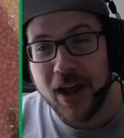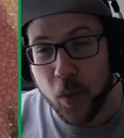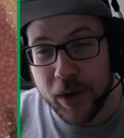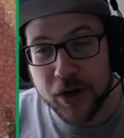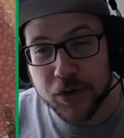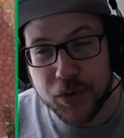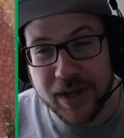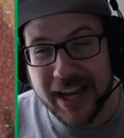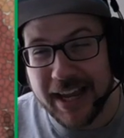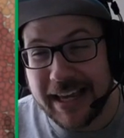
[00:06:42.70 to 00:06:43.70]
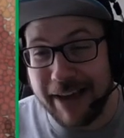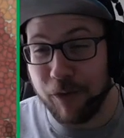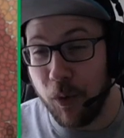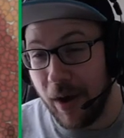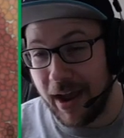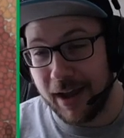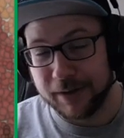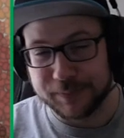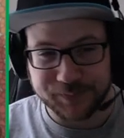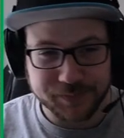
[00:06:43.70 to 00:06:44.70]
We are doing a giveaway.
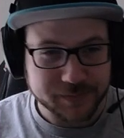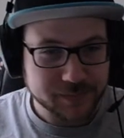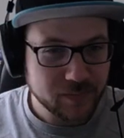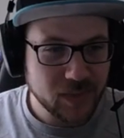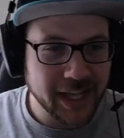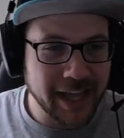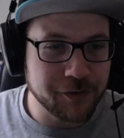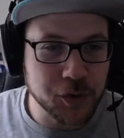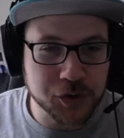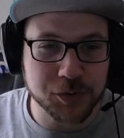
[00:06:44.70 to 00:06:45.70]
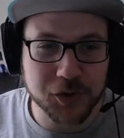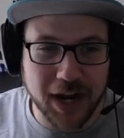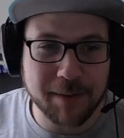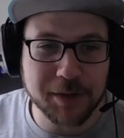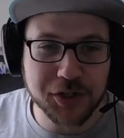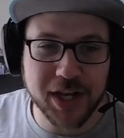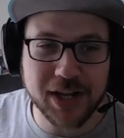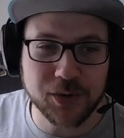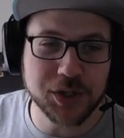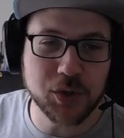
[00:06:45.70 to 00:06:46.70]
If you subscribe to the
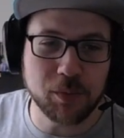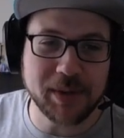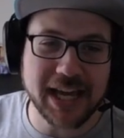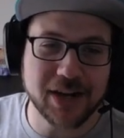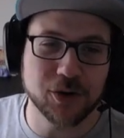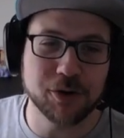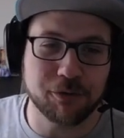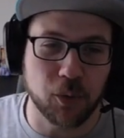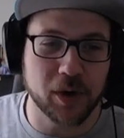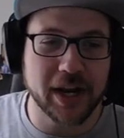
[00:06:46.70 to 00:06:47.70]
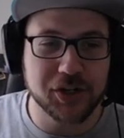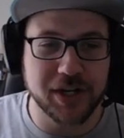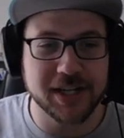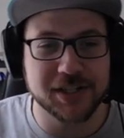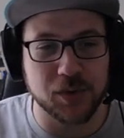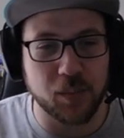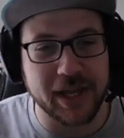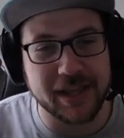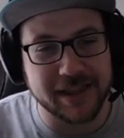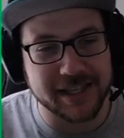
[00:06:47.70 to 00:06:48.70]
channel, you will be entered for a chance to
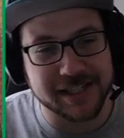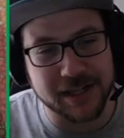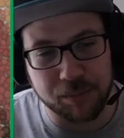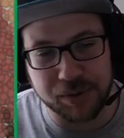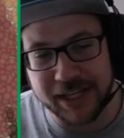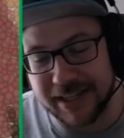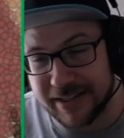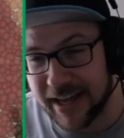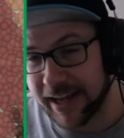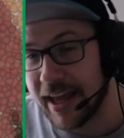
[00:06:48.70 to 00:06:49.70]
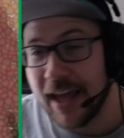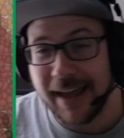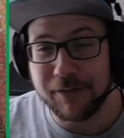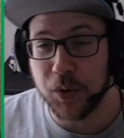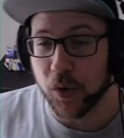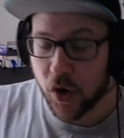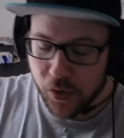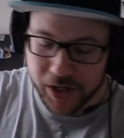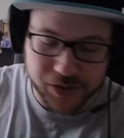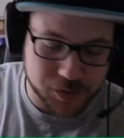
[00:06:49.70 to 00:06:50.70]
win this complete deck. If you are
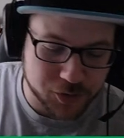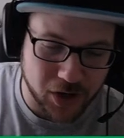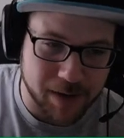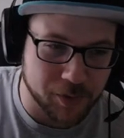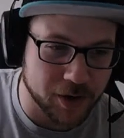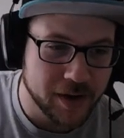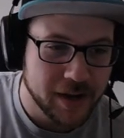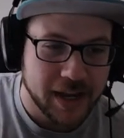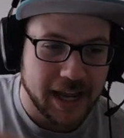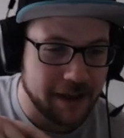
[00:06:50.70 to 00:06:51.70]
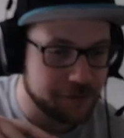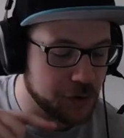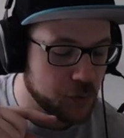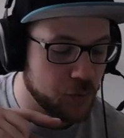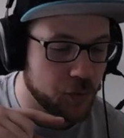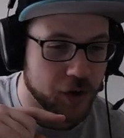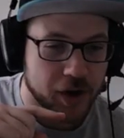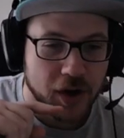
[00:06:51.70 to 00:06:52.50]
already a subscriber, if you